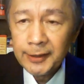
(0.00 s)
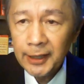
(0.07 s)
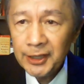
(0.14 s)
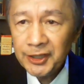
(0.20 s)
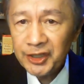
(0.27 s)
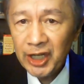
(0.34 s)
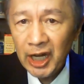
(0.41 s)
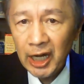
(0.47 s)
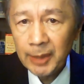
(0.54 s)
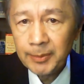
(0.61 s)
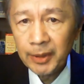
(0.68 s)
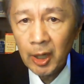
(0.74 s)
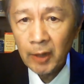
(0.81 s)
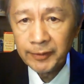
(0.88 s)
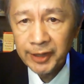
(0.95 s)
This
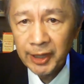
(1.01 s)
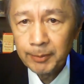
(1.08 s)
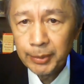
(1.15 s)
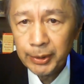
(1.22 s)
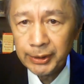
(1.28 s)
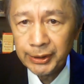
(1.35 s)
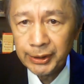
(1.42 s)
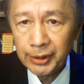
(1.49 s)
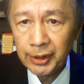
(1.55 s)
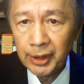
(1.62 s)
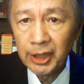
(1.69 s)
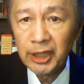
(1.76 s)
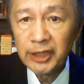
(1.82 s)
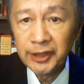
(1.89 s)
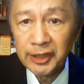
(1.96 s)
type of temperature
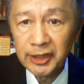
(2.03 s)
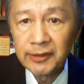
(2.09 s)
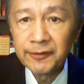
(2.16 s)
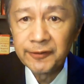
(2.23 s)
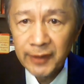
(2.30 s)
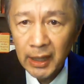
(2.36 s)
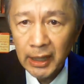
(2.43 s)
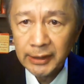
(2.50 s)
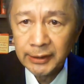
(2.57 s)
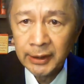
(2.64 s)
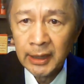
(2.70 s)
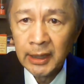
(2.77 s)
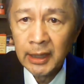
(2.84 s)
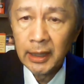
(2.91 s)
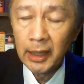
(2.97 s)
is defined
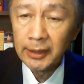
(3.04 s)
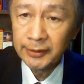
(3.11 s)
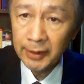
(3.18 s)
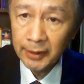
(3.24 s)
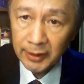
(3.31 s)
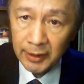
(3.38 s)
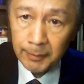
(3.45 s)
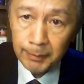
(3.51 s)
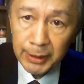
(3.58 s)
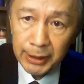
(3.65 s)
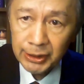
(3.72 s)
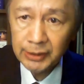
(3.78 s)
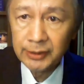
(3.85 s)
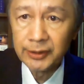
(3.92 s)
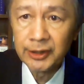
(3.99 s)
as
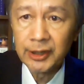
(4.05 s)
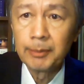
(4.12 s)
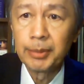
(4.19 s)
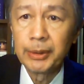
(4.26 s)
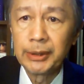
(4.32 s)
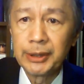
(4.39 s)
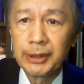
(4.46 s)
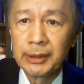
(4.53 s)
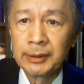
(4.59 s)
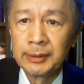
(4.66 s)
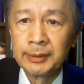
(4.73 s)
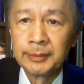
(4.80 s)
emission temperature.